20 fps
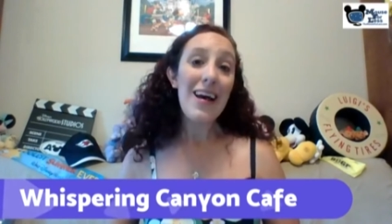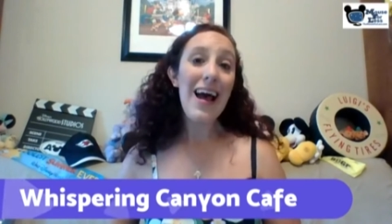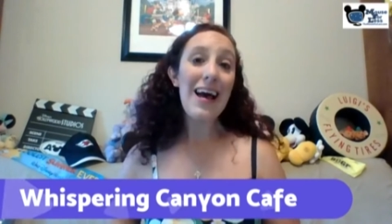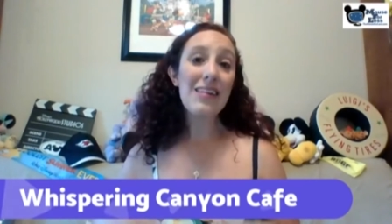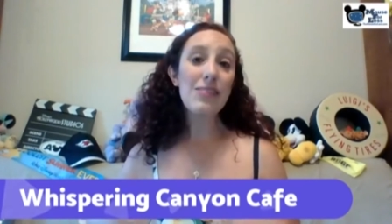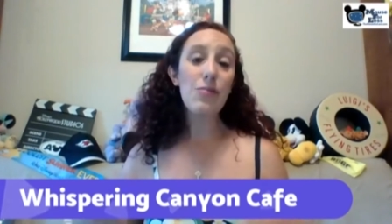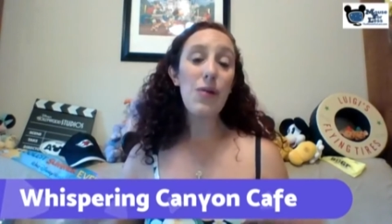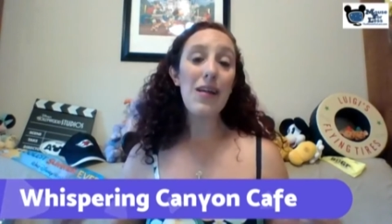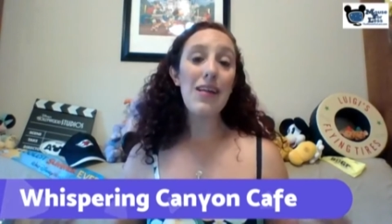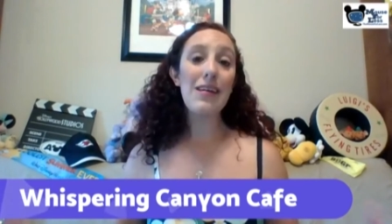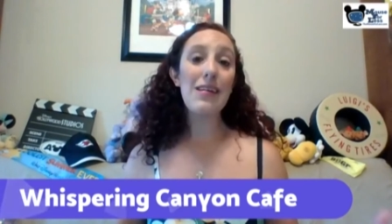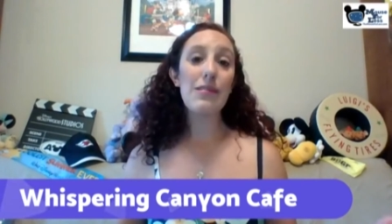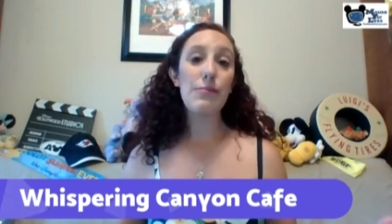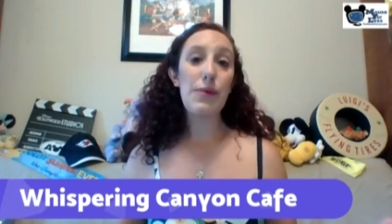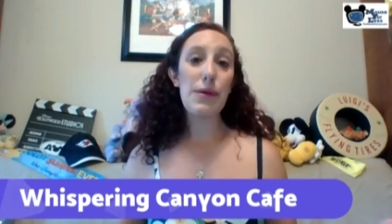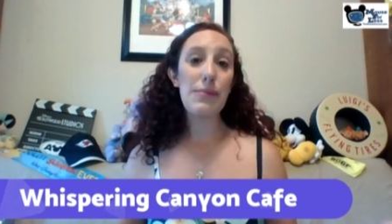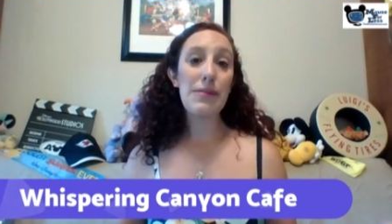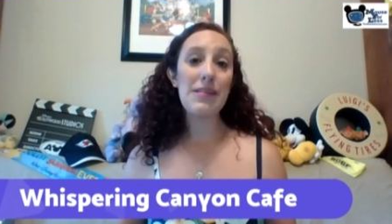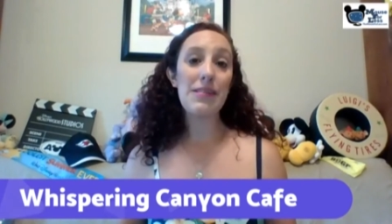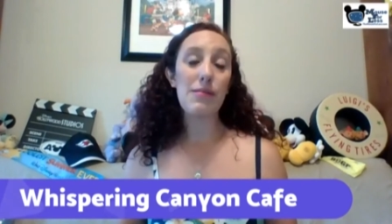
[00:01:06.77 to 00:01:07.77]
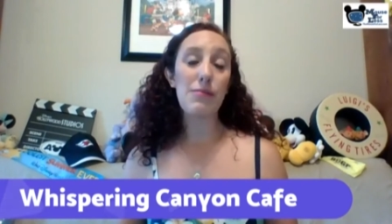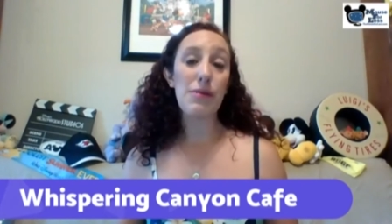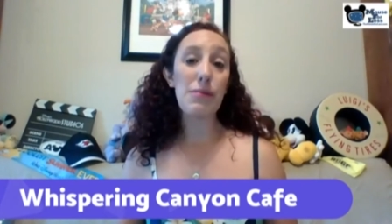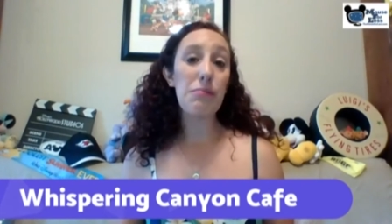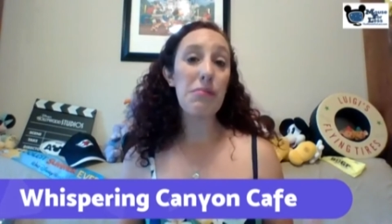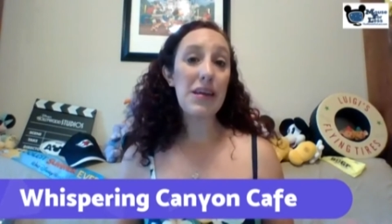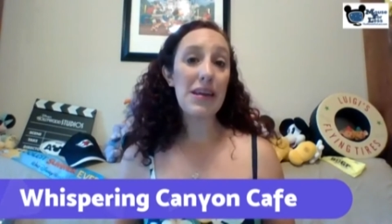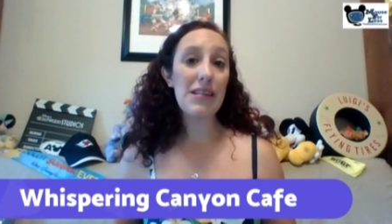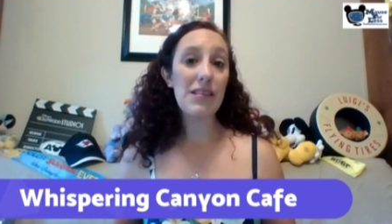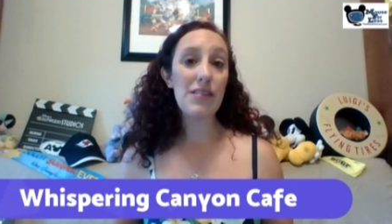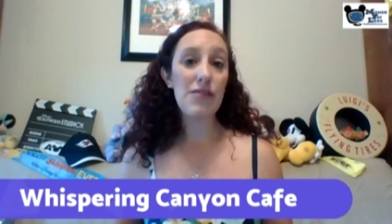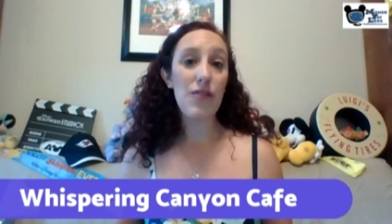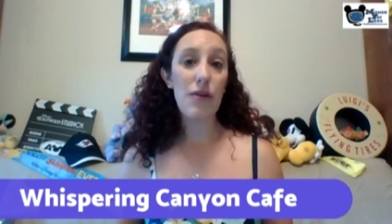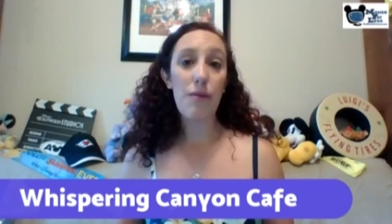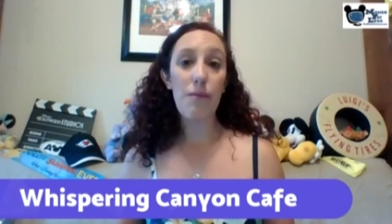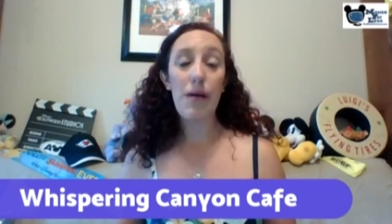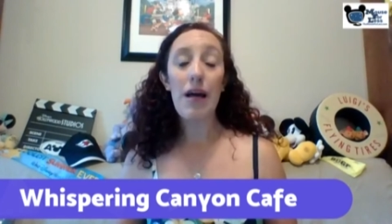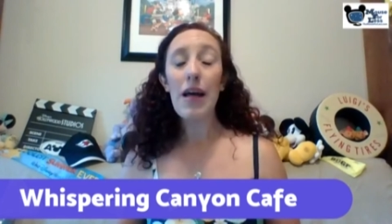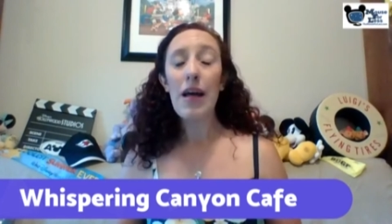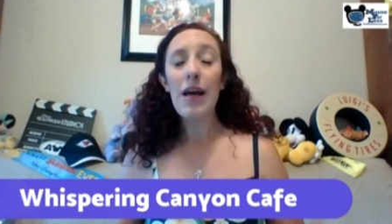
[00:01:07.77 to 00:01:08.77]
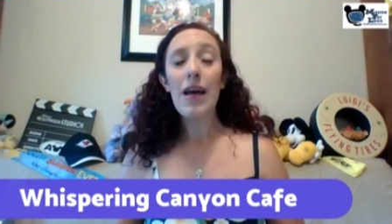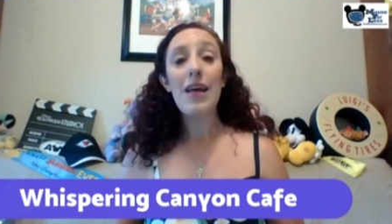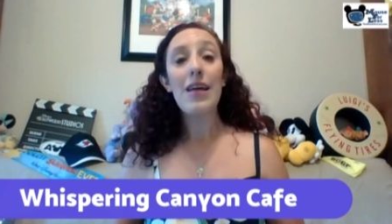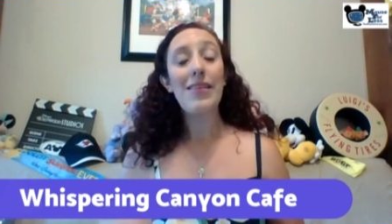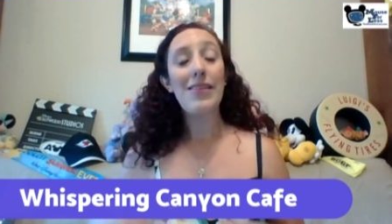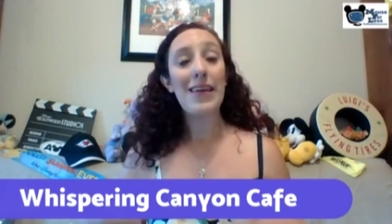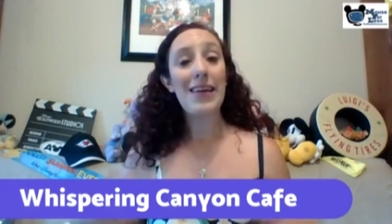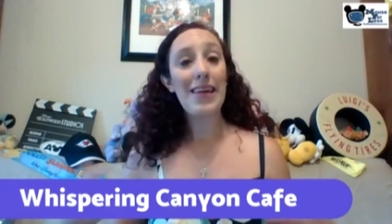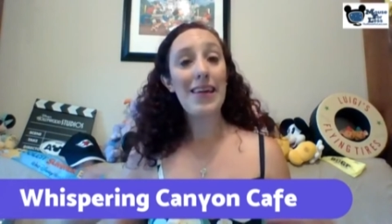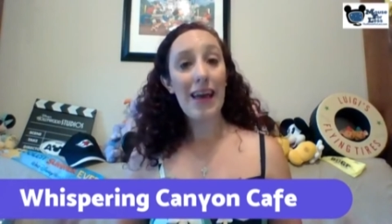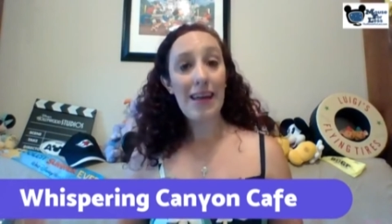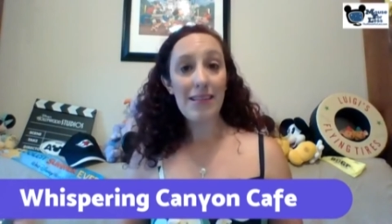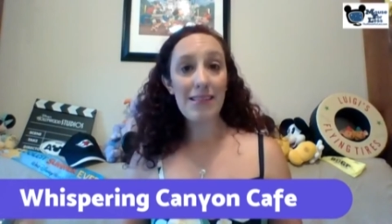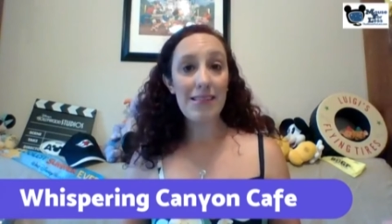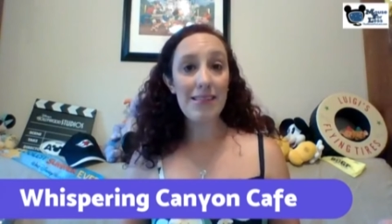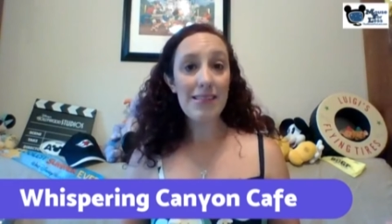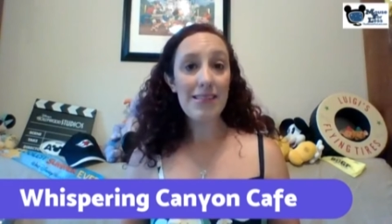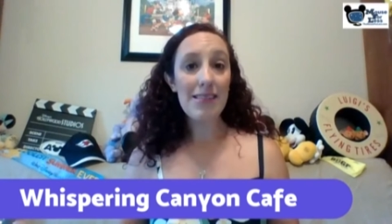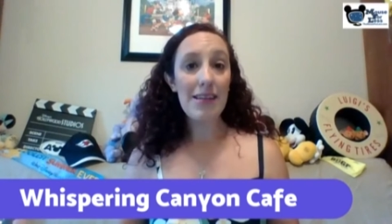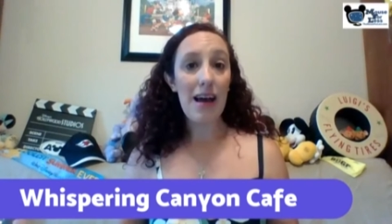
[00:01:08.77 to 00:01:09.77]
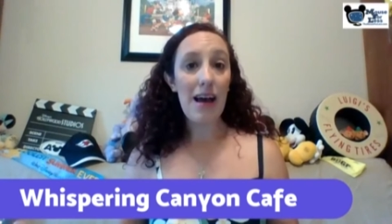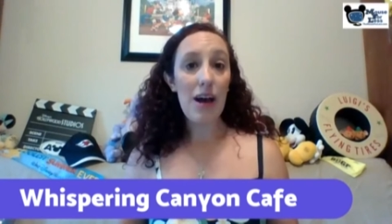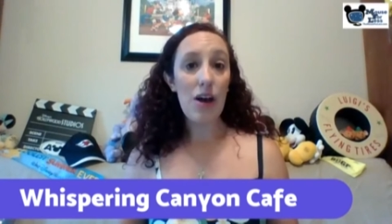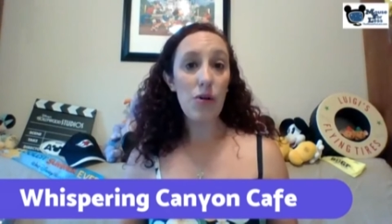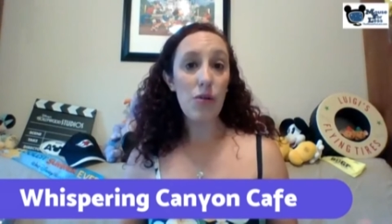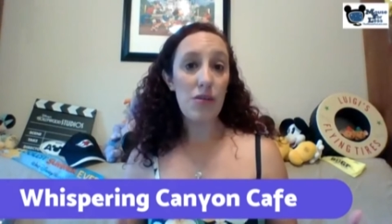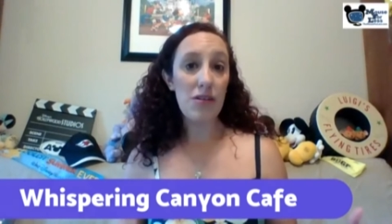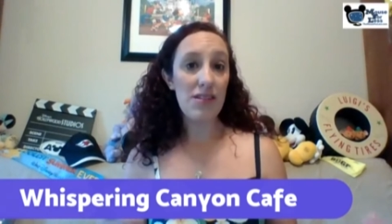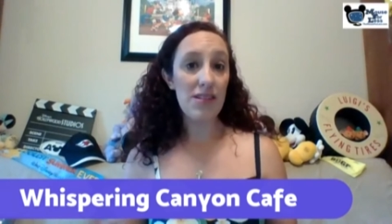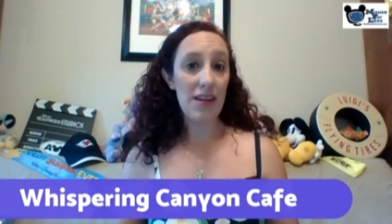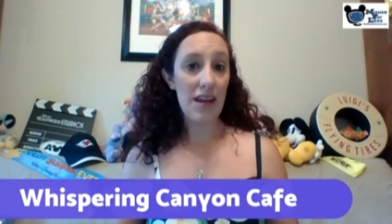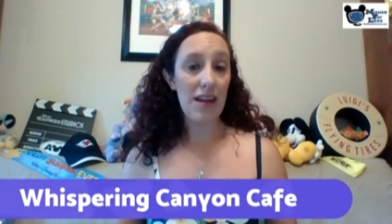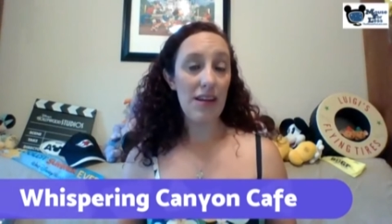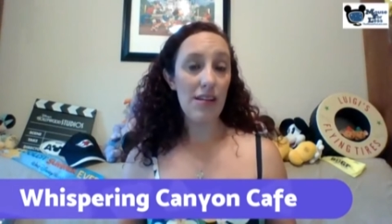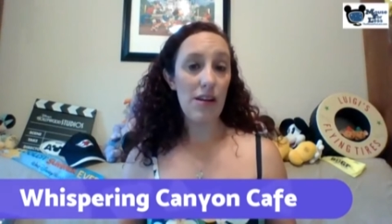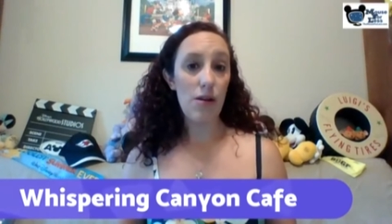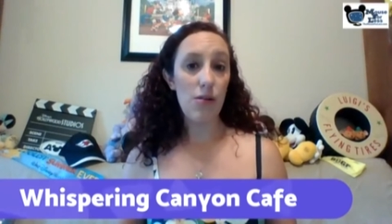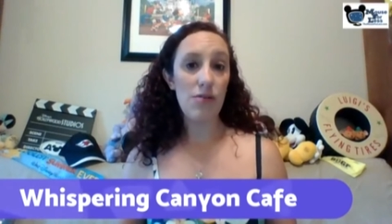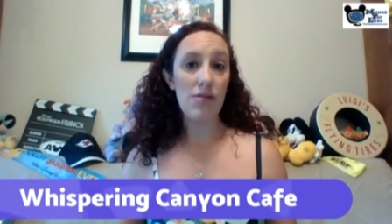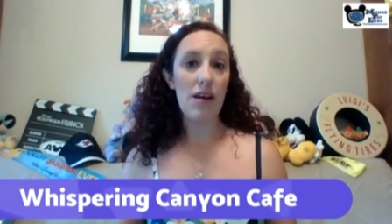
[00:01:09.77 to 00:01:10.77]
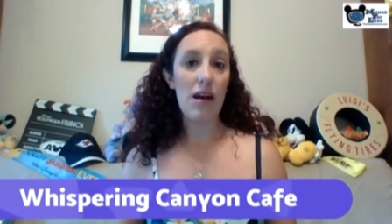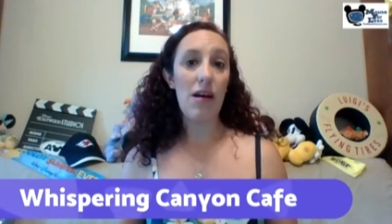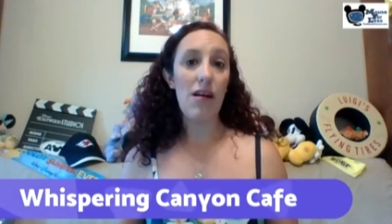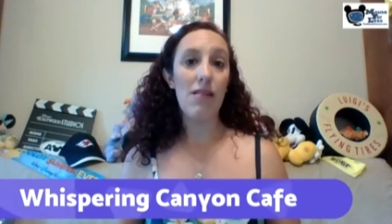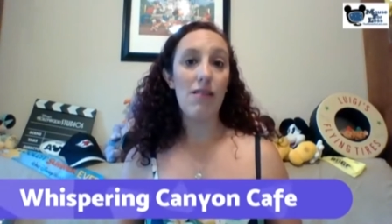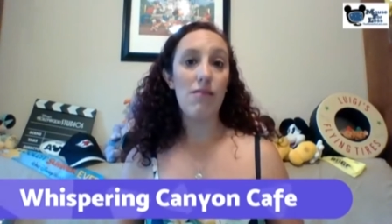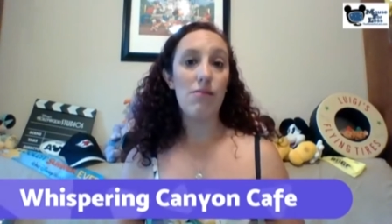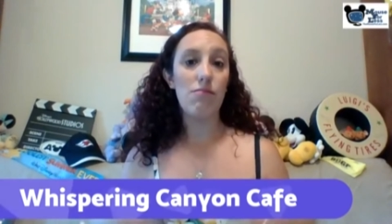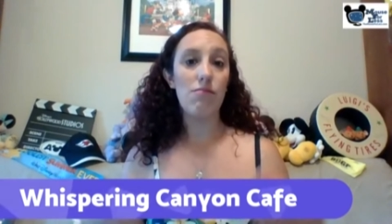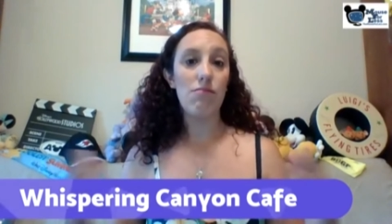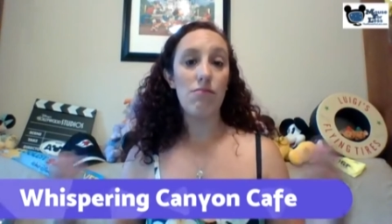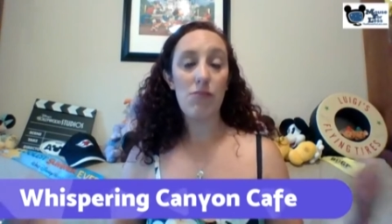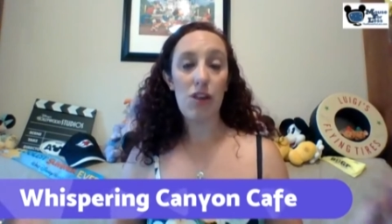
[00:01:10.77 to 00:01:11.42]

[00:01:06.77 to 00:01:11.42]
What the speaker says: as well as maybe some complaints from the guests who are staying in the hotel,